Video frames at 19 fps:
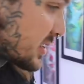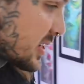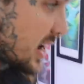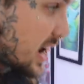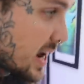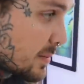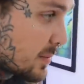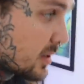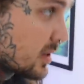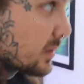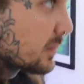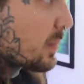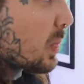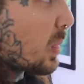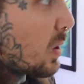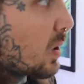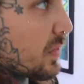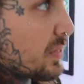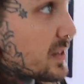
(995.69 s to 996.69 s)
a timer.
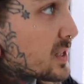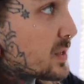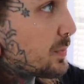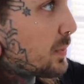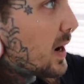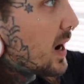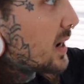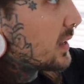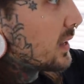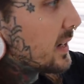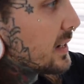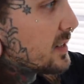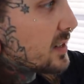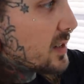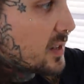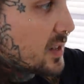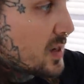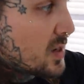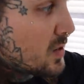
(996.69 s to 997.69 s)
All the
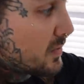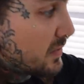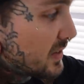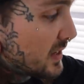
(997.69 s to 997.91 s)
spotlights and the